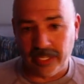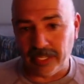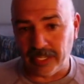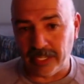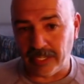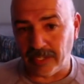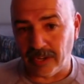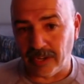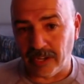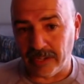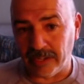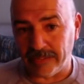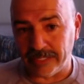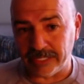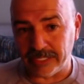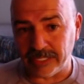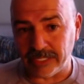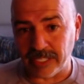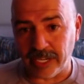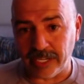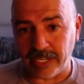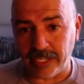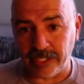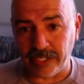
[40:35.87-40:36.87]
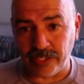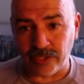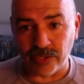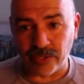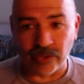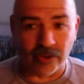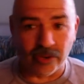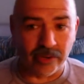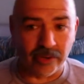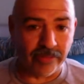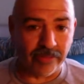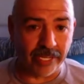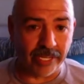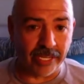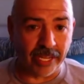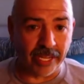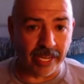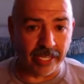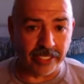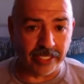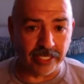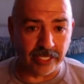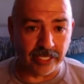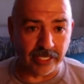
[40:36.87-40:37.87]
and then all of a sudden you go on
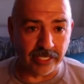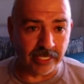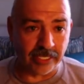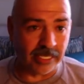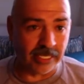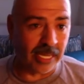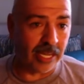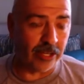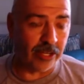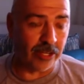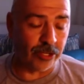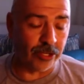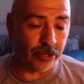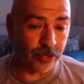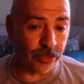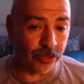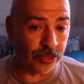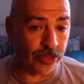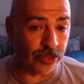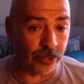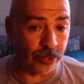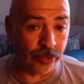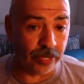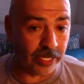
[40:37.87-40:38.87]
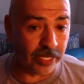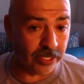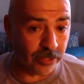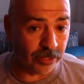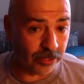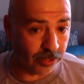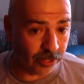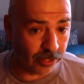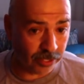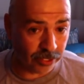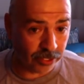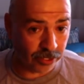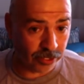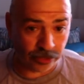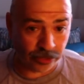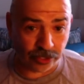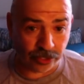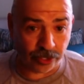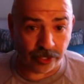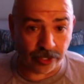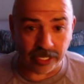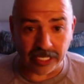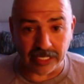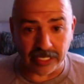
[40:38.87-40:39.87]
vacation and now you're
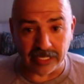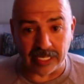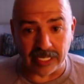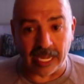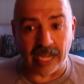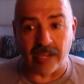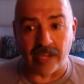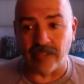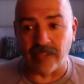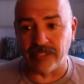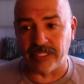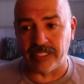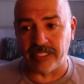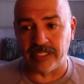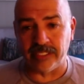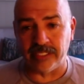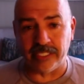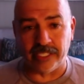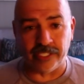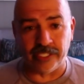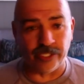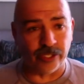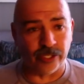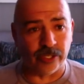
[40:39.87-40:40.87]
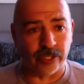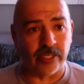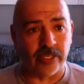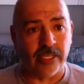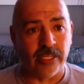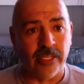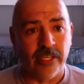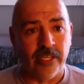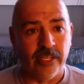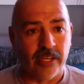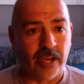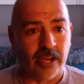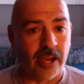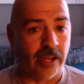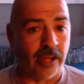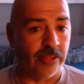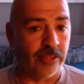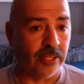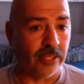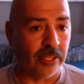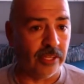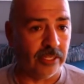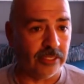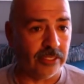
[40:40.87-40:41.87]
30,000 and you're
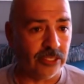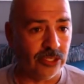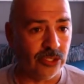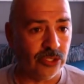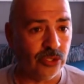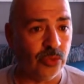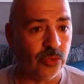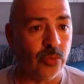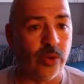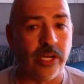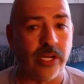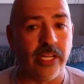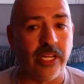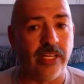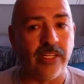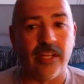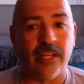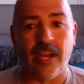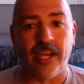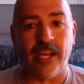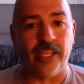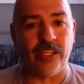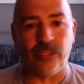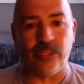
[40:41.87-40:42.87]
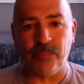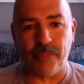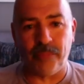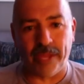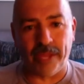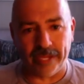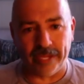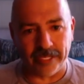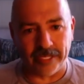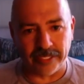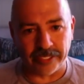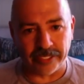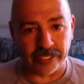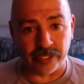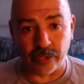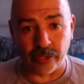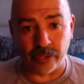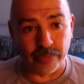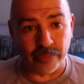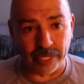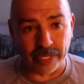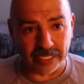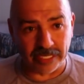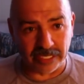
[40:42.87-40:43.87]
on the 29th page
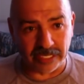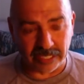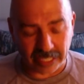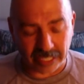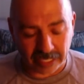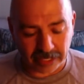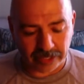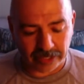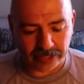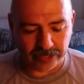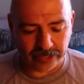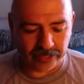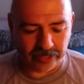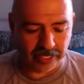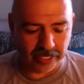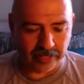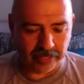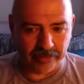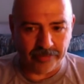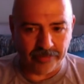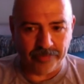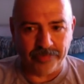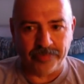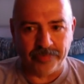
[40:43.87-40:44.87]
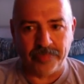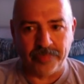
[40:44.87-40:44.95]
and nobody sees you now.